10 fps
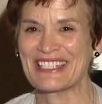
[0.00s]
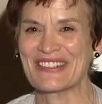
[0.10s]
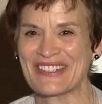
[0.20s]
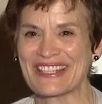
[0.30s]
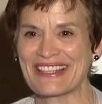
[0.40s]

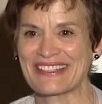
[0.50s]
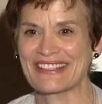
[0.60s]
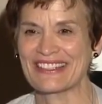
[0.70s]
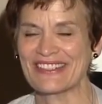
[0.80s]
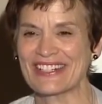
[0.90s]
during, the,
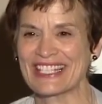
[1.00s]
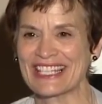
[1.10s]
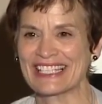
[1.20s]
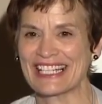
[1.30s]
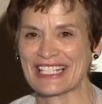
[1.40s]
during
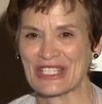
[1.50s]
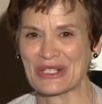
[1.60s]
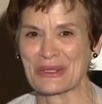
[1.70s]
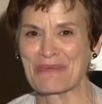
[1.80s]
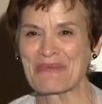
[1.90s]
the lecture.